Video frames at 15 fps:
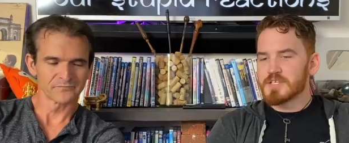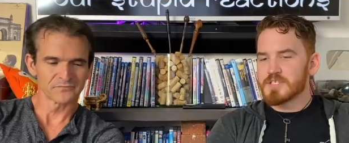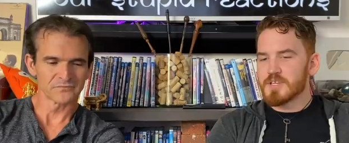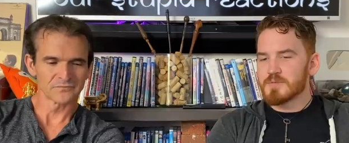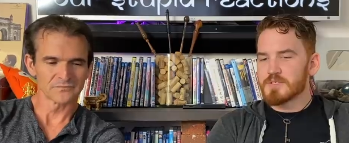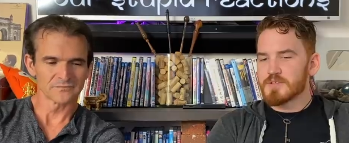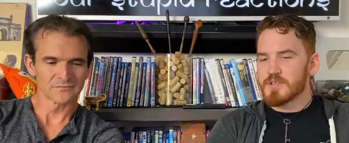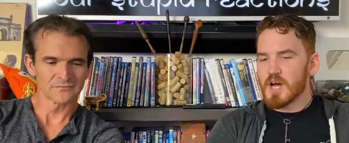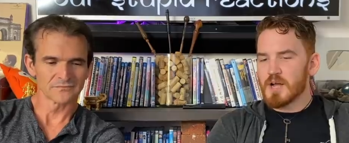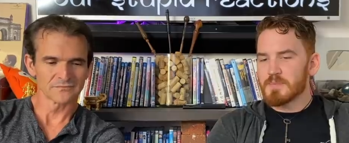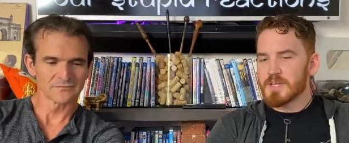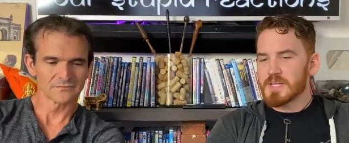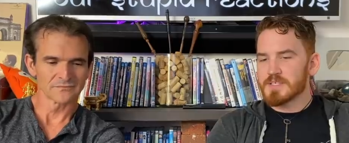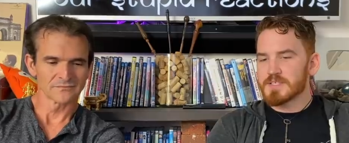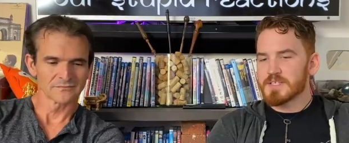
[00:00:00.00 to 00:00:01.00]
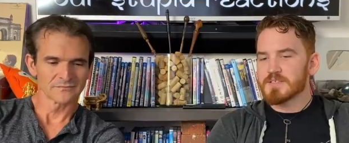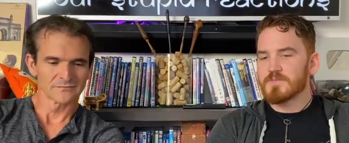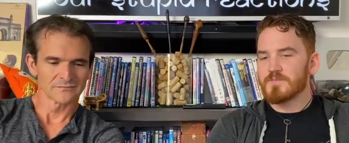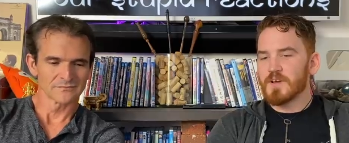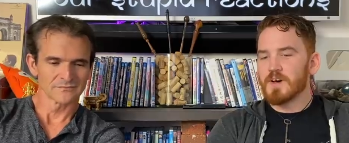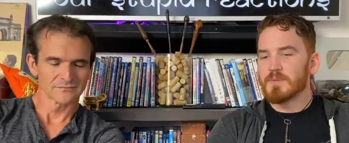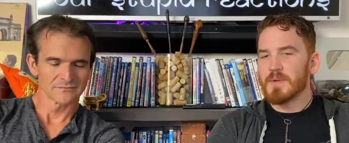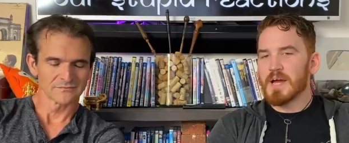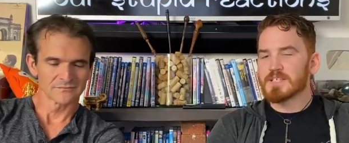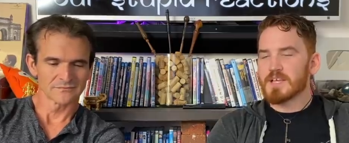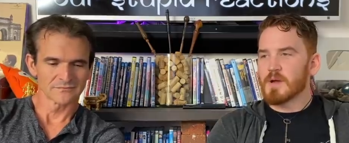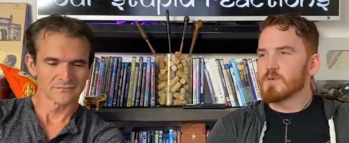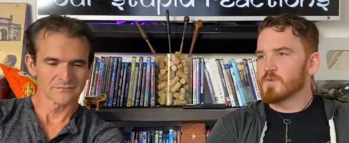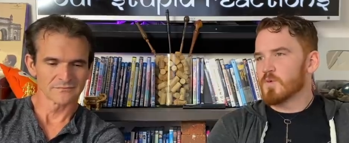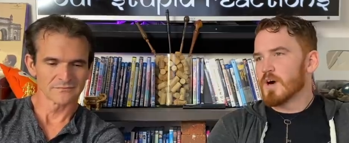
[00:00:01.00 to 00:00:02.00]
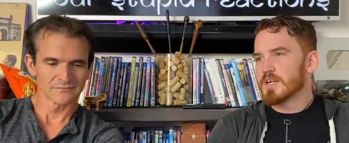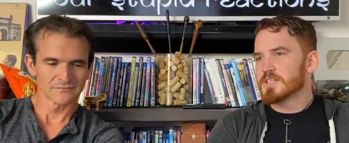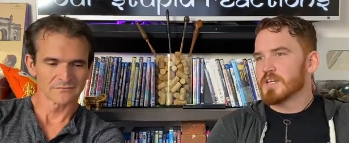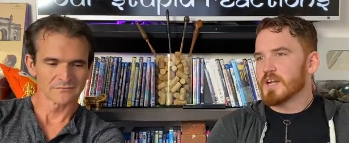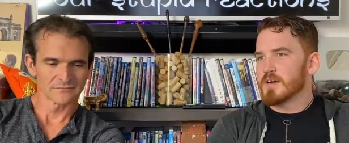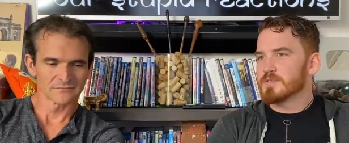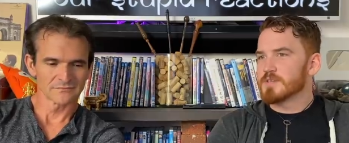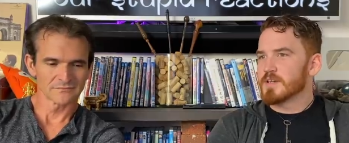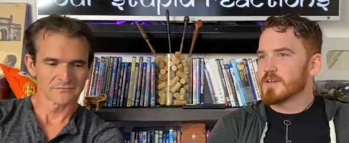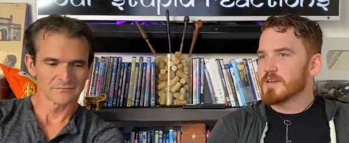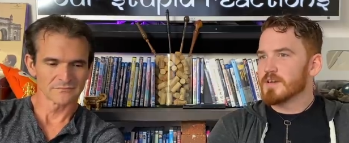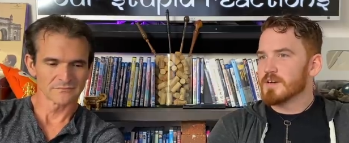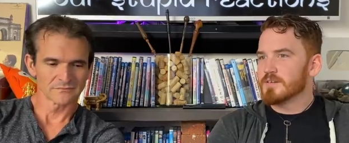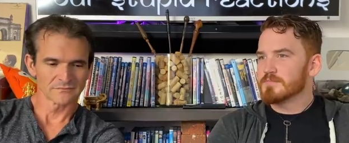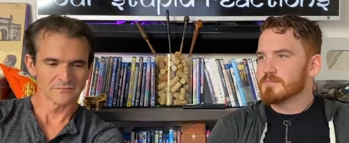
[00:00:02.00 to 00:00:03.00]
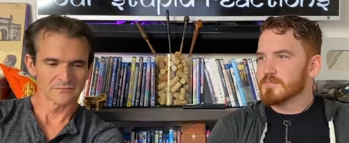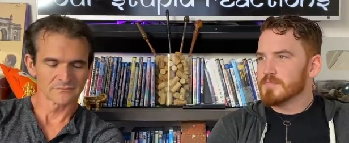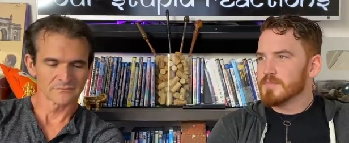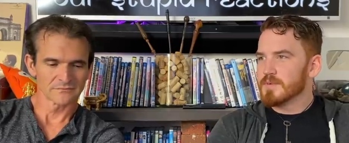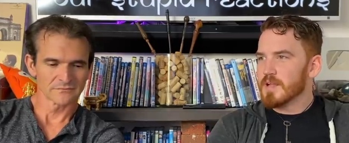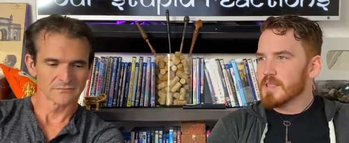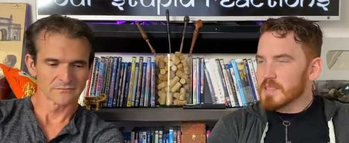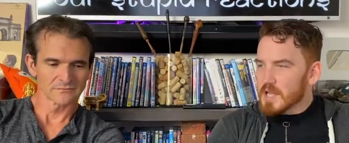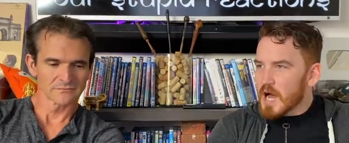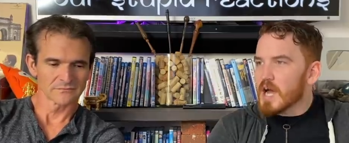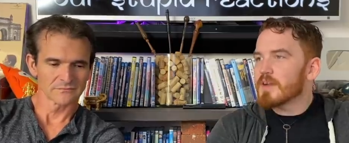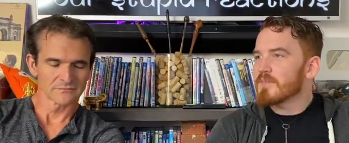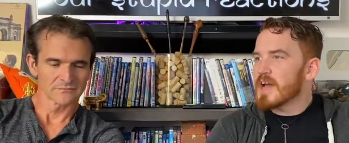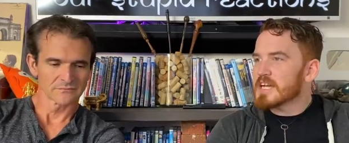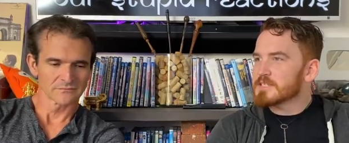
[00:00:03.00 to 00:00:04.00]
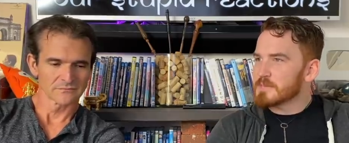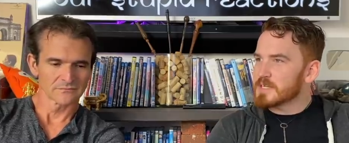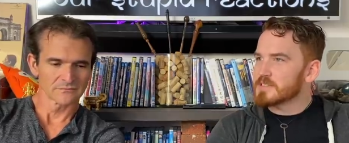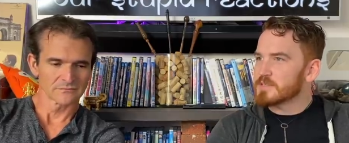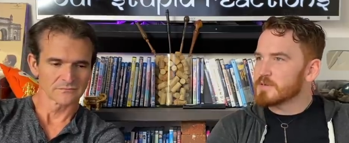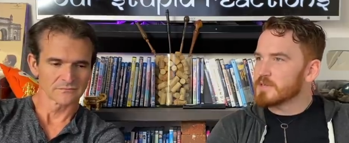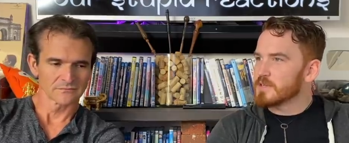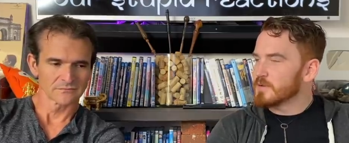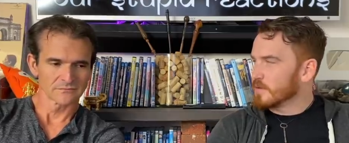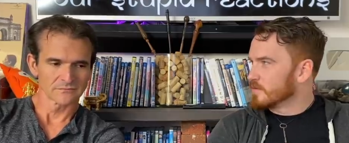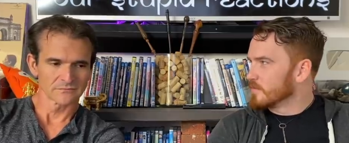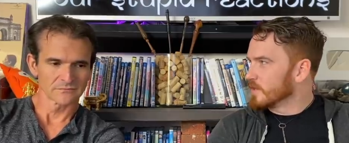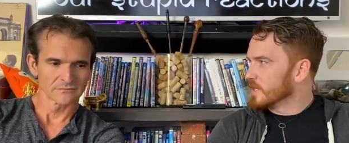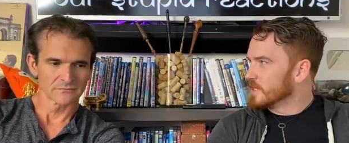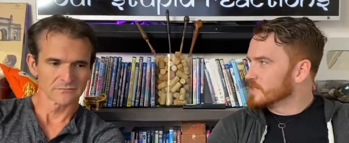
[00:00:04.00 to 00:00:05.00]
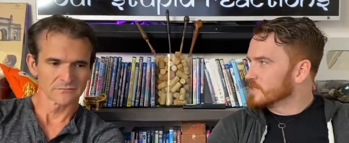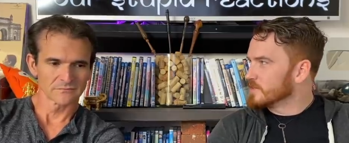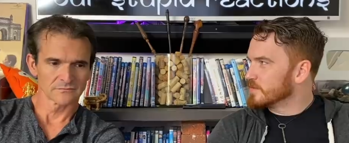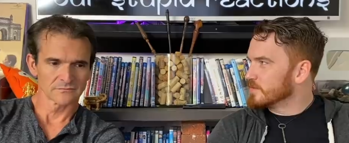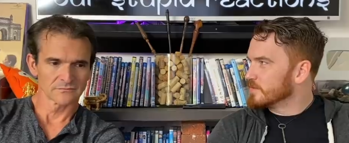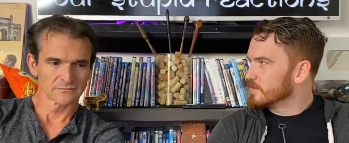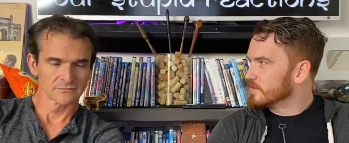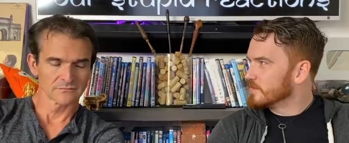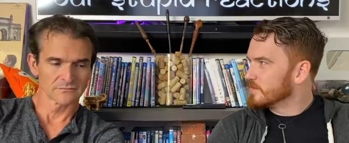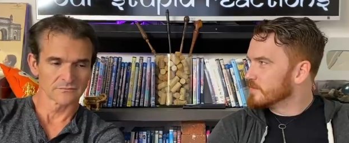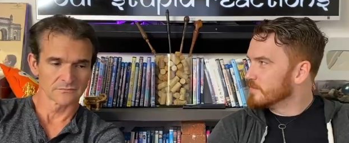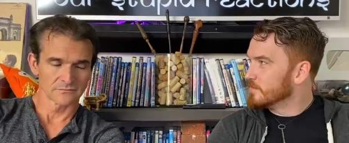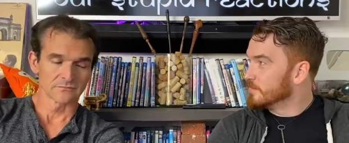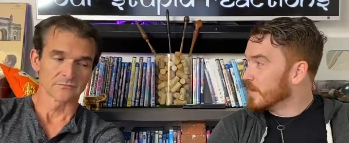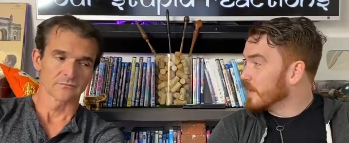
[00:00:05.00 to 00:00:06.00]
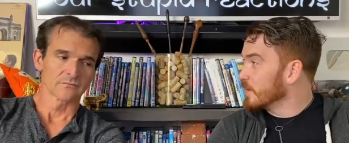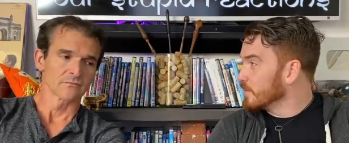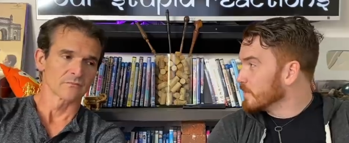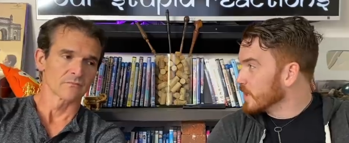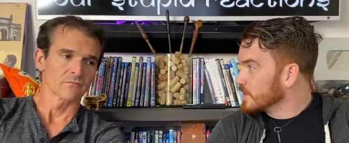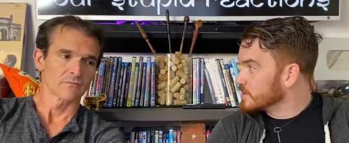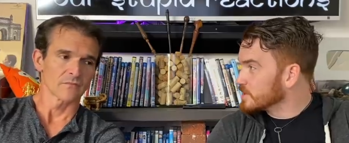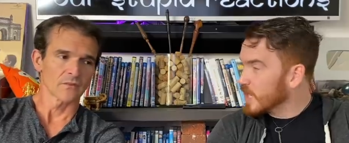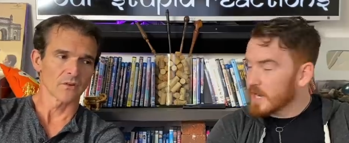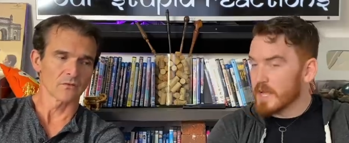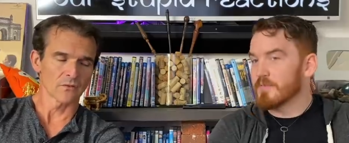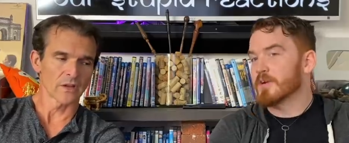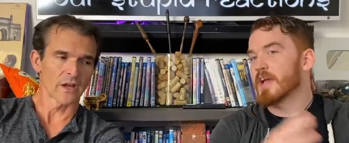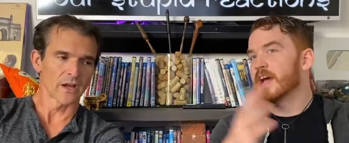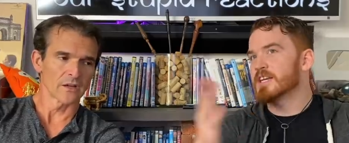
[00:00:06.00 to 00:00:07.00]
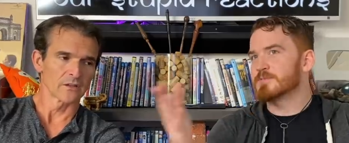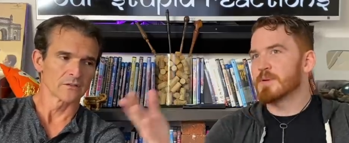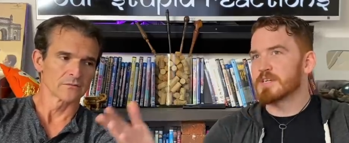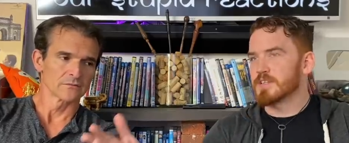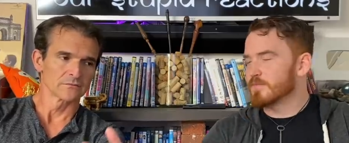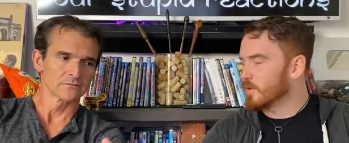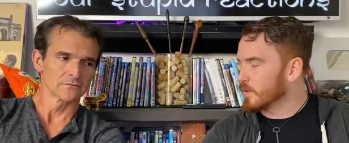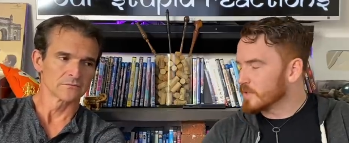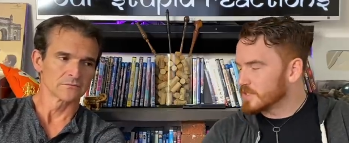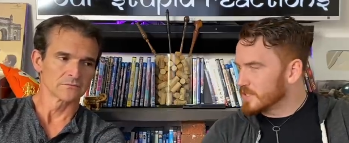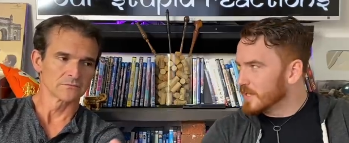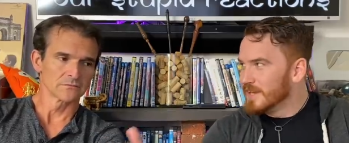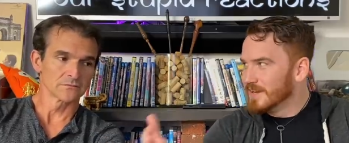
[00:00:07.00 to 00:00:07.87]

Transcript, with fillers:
Speaker 1: to see what you thought because this film, as I was watching, I was like, a lot of aspects to it you can relate to very much. Not every yeah. aspect, of course.